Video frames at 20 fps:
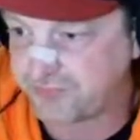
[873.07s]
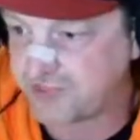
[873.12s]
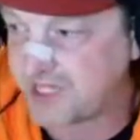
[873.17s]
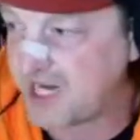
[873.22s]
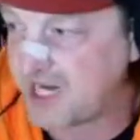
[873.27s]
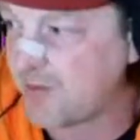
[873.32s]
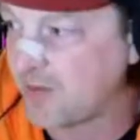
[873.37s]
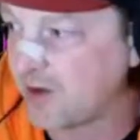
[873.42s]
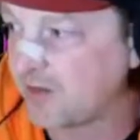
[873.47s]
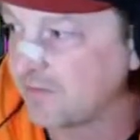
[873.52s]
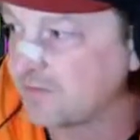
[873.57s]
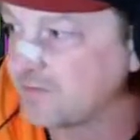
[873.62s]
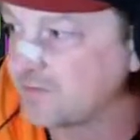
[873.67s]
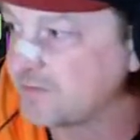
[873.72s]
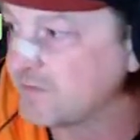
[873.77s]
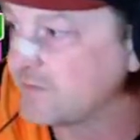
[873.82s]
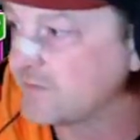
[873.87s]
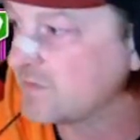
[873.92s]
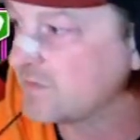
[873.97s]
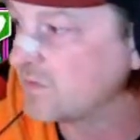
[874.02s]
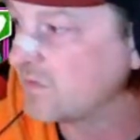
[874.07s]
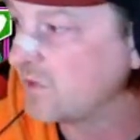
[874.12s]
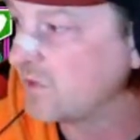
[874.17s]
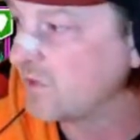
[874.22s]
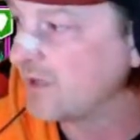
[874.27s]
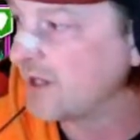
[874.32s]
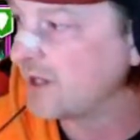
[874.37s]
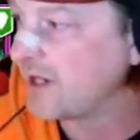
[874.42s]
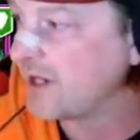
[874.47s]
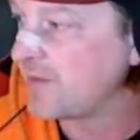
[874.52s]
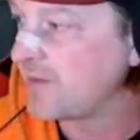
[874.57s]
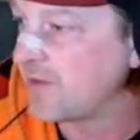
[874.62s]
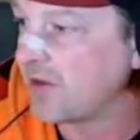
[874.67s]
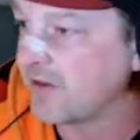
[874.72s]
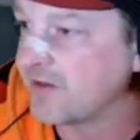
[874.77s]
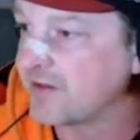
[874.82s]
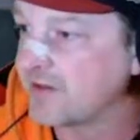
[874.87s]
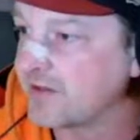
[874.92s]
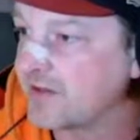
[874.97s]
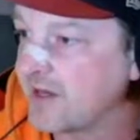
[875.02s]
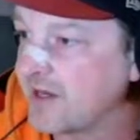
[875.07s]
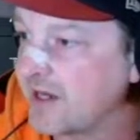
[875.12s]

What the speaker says: Kymar. What do we got Kymar in?